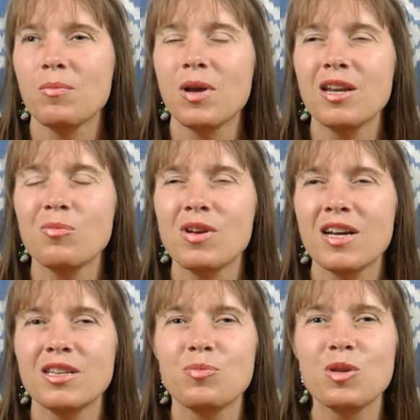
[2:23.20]
Many
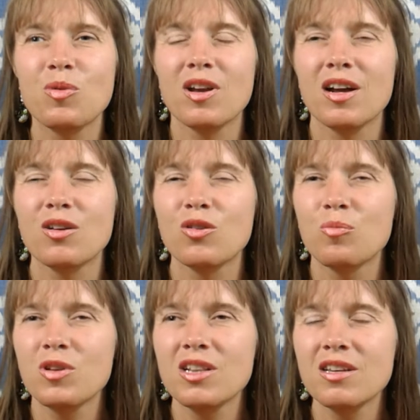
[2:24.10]
blind people are
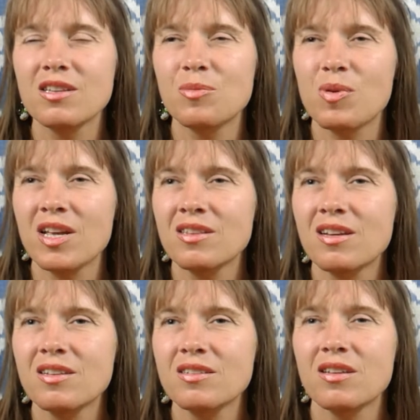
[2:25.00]
completely
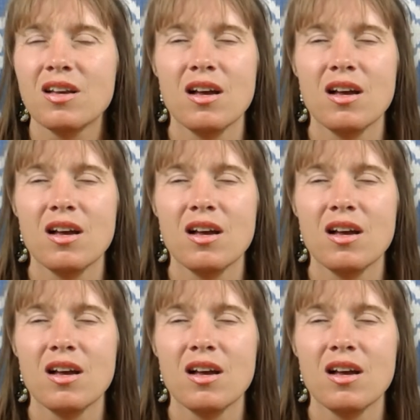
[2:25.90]
independent.